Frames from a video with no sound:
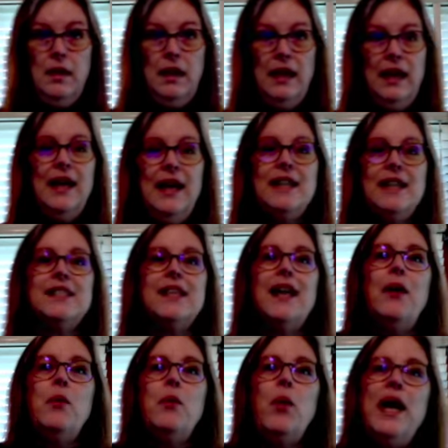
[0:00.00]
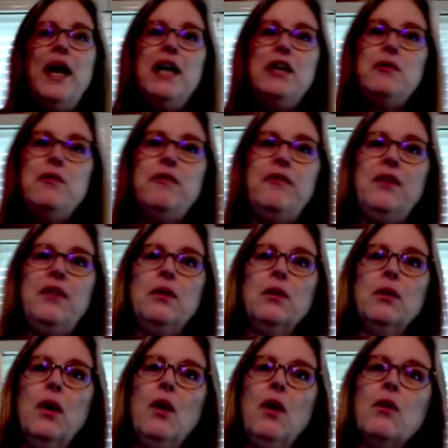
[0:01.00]
It's that way you feel
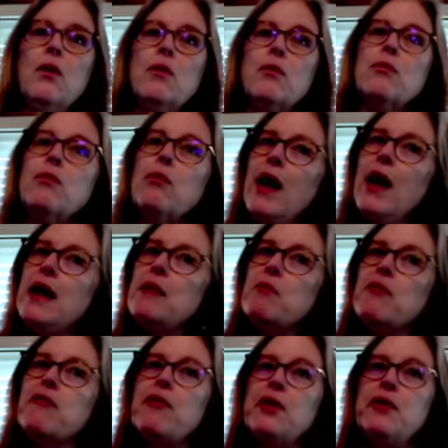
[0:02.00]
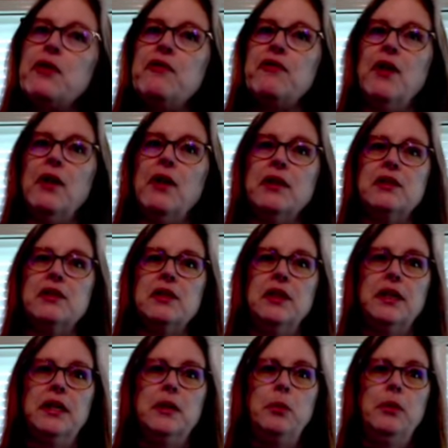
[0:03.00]
right before you fall asleep,